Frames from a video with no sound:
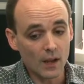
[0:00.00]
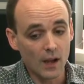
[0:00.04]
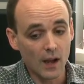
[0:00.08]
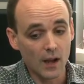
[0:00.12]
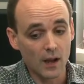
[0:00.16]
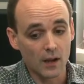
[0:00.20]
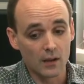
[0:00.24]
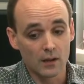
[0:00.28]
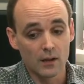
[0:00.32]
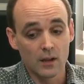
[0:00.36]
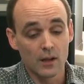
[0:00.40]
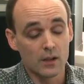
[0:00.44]

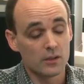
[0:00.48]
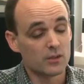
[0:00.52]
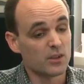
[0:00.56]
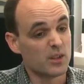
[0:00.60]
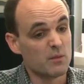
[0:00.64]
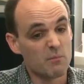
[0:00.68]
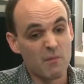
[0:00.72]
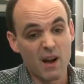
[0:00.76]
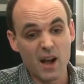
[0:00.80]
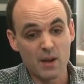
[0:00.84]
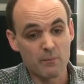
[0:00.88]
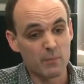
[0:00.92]
So
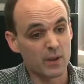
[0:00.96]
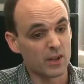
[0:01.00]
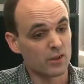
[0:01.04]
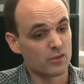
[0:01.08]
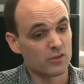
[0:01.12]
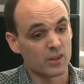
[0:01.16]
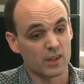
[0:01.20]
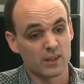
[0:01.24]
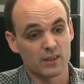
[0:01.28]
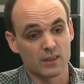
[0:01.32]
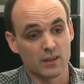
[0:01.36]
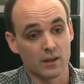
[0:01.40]
you might be
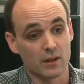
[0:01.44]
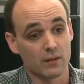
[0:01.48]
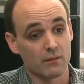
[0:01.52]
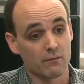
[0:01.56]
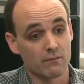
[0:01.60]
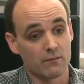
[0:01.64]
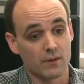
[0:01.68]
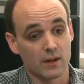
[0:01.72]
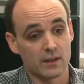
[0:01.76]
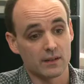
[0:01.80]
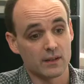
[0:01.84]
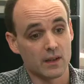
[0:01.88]
interested in,
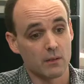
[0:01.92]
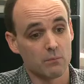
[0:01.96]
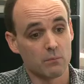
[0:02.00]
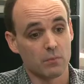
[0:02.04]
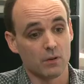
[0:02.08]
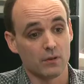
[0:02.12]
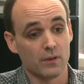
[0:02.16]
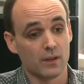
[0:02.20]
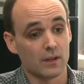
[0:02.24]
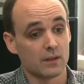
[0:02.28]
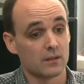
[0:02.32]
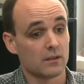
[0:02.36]
for
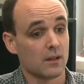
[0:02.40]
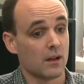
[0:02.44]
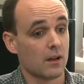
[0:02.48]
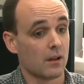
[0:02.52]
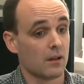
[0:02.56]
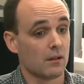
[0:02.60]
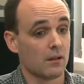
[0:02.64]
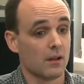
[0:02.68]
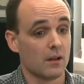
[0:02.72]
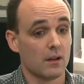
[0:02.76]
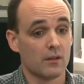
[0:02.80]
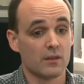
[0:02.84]
example, things
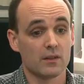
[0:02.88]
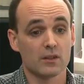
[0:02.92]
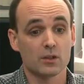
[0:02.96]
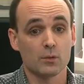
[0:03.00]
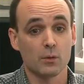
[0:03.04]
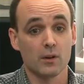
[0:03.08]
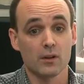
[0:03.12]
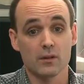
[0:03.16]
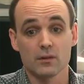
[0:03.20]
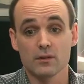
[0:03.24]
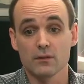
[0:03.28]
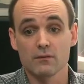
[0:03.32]
like the
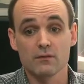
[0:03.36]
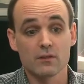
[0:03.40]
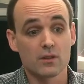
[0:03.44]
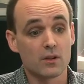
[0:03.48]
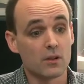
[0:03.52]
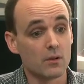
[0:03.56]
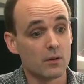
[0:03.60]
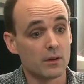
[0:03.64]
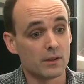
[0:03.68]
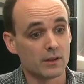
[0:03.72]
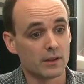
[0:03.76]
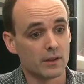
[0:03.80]
square root of
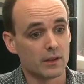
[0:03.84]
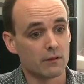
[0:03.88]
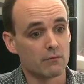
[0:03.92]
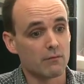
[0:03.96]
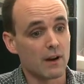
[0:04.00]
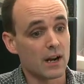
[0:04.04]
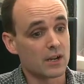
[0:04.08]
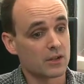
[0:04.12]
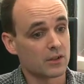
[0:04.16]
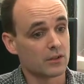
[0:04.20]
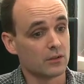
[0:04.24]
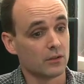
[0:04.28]
2 is an
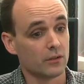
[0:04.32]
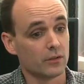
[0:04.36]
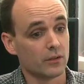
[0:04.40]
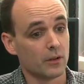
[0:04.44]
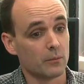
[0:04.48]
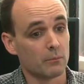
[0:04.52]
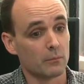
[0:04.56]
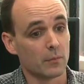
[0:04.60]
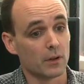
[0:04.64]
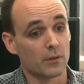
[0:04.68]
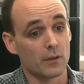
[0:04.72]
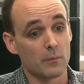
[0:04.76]
irrational
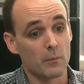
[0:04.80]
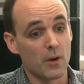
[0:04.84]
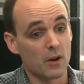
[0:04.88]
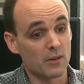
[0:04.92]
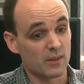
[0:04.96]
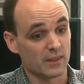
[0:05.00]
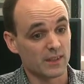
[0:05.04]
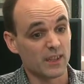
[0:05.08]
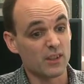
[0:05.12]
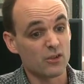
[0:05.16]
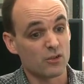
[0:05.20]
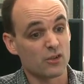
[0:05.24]
number. The
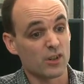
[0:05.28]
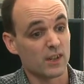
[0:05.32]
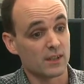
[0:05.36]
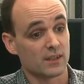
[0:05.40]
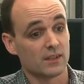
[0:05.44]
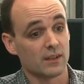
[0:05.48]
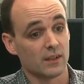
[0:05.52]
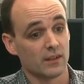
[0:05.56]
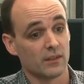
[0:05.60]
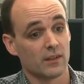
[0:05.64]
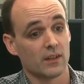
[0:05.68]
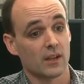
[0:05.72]
most
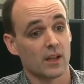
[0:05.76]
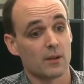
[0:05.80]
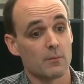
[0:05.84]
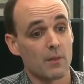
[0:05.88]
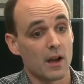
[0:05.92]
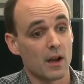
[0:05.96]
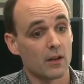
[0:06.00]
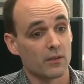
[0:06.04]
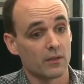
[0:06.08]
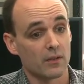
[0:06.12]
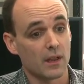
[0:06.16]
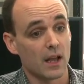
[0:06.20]
interesting thing
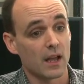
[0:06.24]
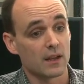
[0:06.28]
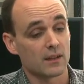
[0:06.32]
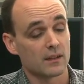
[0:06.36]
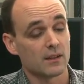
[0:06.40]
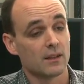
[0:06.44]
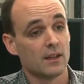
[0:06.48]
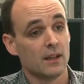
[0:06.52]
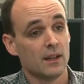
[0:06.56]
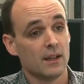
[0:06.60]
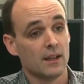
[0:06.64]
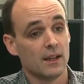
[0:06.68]
about
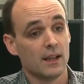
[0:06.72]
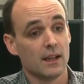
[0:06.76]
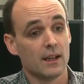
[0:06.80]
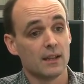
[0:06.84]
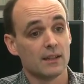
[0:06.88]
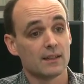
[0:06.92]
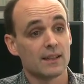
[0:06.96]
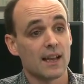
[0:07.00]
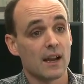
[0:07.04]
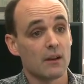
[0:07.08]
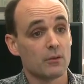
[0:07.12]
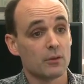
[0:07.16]
that
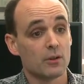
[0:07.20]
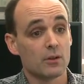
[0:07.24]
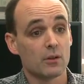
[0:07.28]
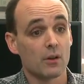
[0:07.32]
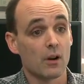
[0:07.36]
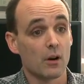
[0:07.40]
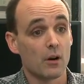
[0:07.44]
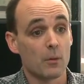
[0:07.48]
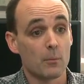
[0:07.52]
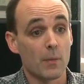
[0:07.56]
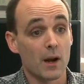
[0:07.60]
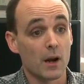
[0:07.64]
is how you
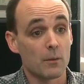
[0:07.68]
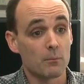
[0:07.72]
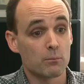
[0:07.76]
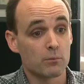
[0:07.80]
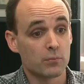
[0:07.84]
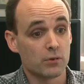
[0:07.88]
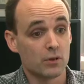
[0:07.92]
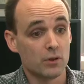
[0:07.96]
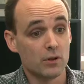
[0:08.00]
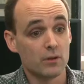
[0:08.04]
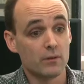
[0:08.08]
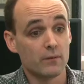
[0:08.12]
go about
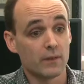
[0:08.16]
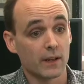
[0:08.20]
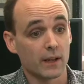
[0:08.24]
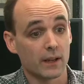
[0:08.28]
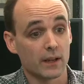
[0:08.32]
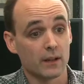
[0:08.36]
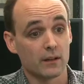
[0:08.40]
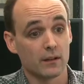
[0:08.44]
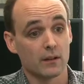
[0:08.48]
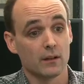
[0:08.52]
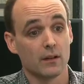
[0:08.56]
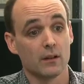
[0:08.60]
proving
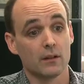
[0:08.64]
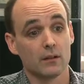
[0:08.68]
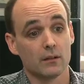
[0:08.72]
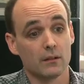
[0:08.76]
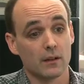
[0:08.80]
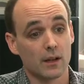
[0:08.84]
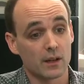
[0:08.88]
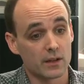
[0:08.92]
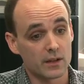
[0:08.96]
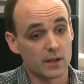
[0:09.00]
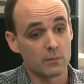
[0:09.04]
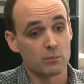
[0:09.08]
it,
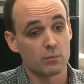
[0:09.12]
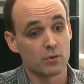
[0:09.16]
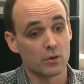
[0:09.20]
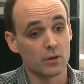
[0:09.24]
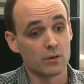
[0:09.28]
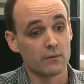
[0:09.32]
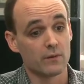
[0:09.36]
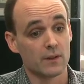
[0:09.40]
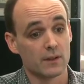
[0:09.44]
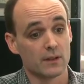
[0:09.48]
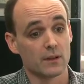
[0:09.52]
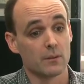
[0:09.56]
and actually
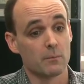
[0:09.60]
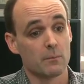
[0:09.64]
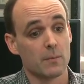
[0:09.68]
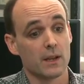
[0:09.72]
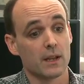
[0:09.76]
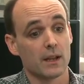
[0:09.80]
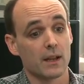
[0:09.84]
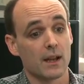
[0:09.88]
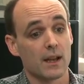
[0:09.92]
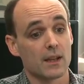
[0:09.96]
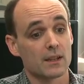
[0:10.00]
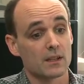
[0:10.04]
proof is a
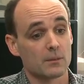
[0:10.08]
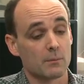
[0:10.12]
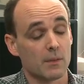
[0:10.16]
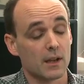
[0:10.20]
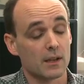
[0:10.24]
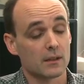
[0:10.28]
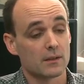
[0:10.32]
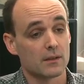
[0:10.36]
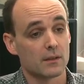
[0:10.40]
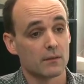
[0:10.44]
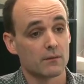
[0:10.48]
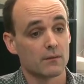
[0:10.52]
big
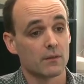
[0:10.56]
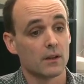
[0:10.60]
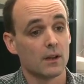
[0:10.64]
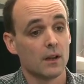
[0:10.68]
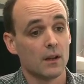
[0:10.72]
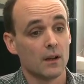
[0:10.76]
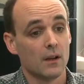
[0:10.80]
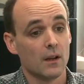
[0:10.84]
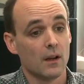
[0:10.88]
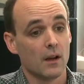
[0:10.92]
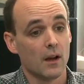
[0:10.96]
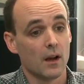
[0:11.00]
aspect of
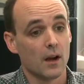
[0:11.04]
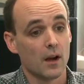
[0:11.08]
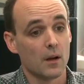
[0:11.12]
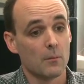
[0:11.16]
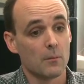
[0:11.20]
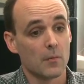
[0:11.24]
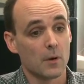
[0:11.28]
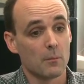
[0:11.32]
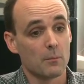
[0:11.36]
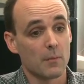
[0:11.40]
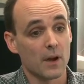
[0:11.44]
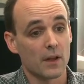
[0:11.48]

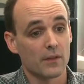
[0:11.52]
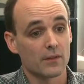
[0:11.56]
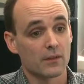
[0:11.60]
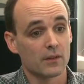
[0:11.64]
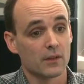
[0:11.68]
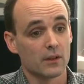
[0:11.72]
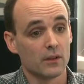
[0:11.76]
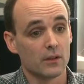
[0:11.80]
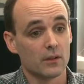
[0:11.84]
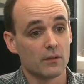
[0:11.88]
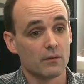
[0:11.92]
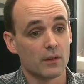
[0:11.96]
maths
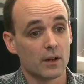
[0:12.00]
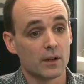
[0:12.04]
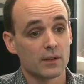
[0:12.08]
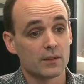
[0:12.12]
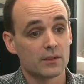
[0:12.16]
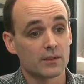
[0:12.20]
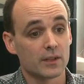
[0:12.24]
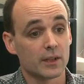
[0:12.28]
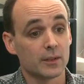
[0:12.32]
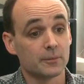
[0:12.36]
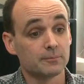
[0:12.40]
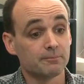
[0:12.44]
at
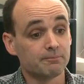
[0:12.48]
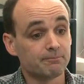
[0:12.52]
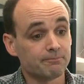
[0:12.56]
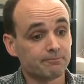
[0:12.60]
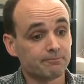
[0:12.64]
university.